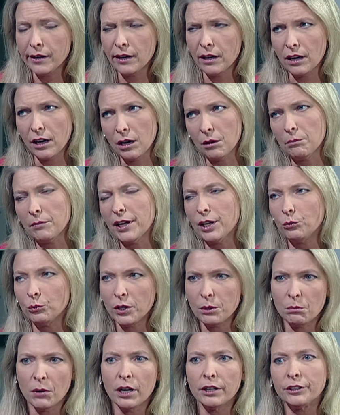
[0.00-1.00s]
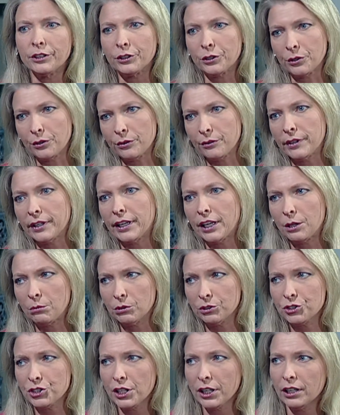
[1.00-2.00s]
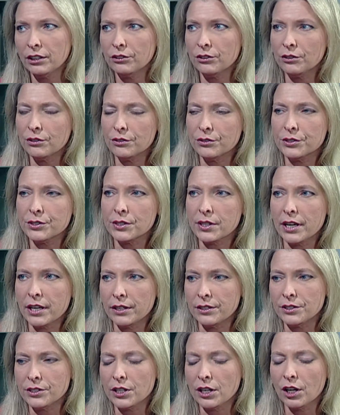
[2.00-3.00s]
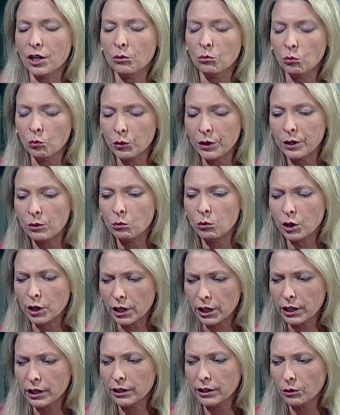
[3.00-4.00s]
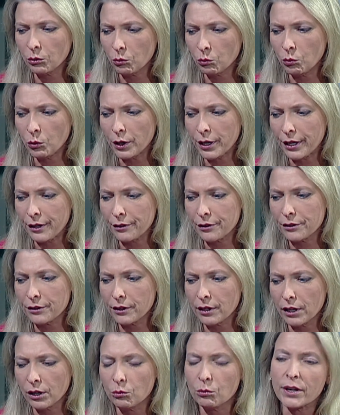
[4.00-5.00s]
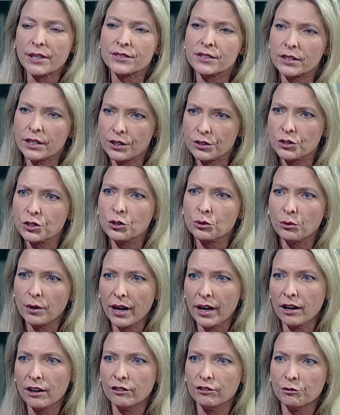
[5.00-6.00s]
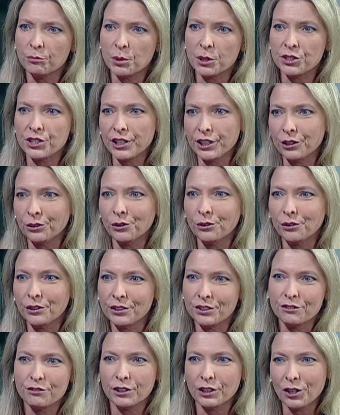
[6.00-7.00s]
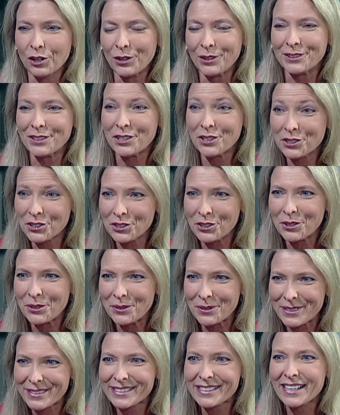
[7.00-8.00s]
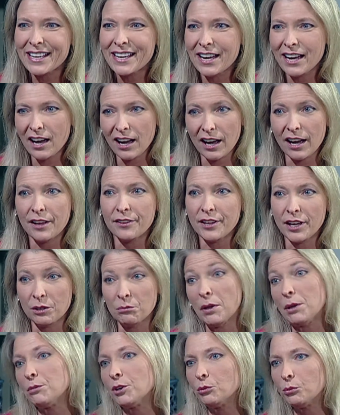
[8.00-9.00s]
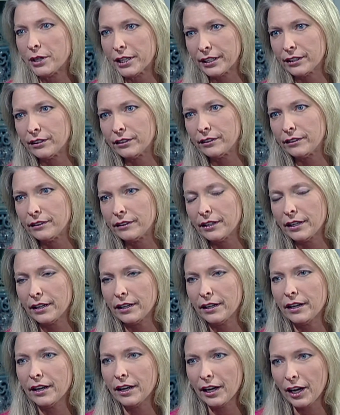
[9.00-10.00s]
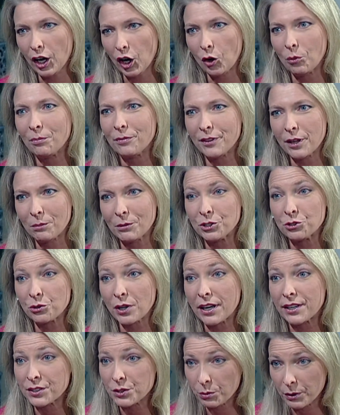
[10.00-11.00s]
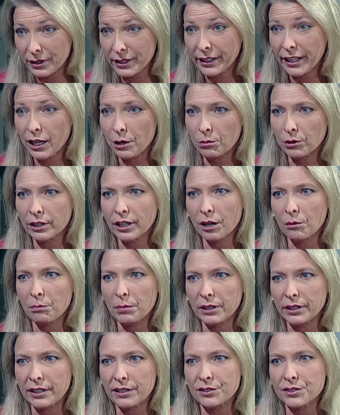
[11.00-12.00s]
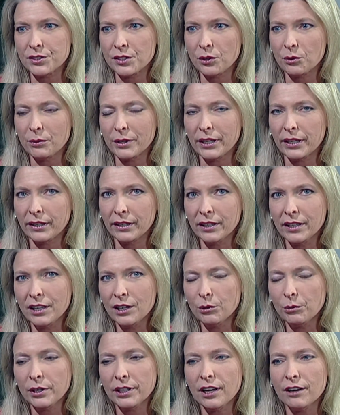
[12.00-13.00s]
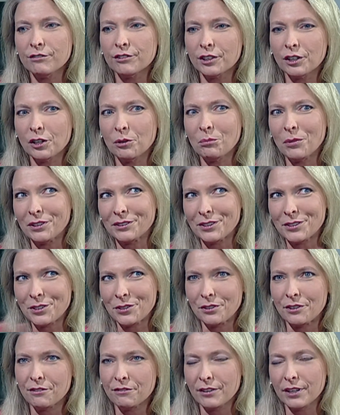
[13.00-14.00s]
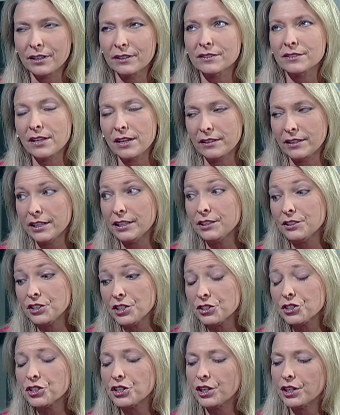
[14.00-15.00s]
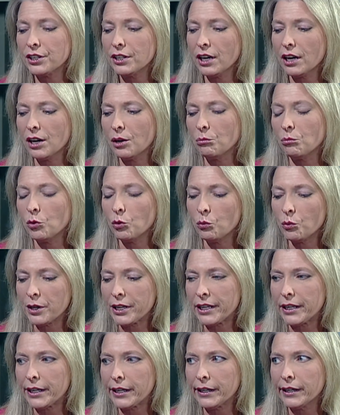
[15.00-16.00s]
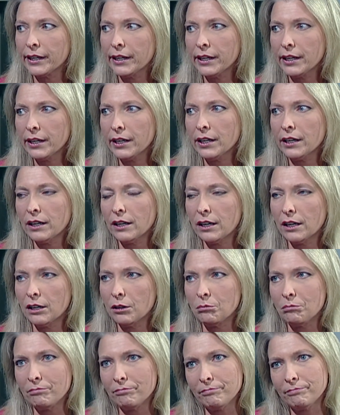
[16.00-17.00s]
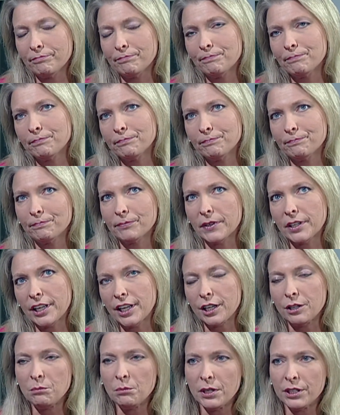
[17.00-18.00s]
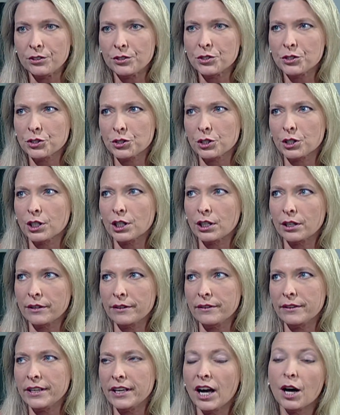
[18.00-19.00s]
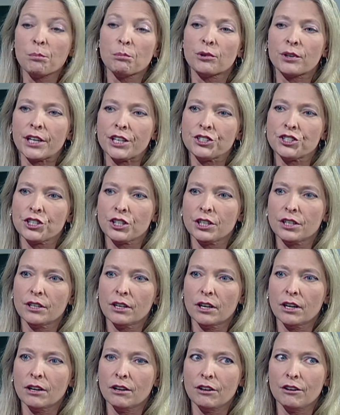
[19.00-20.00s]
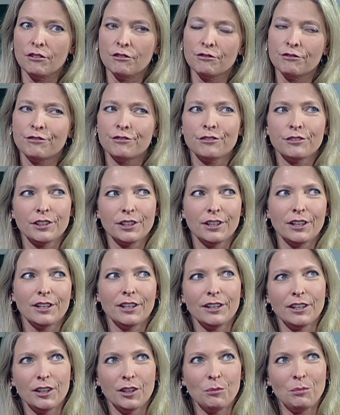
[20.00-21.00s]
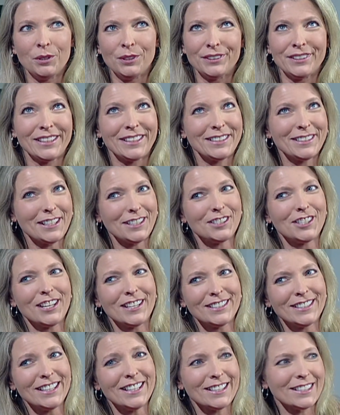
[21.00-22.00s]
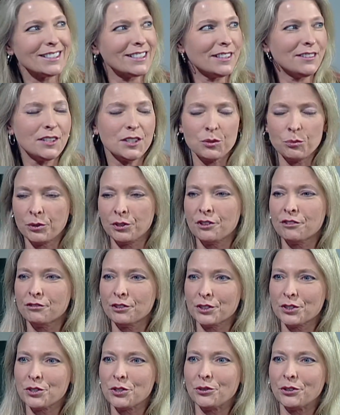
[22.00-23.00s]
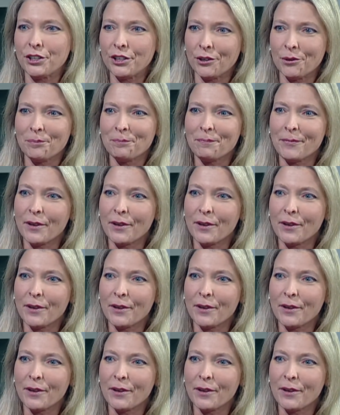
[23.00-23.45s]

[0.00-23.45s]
Um, and we monitor the cable channels and um, we work with uh, residents who have particularly difficult issues uh, that maybe we can help them address with the cable company. So we, we cover a multitude of things. And in addition, um, we um, administer the operation of a building such as this in this mm -hmm. wonderful studio mm -hmm.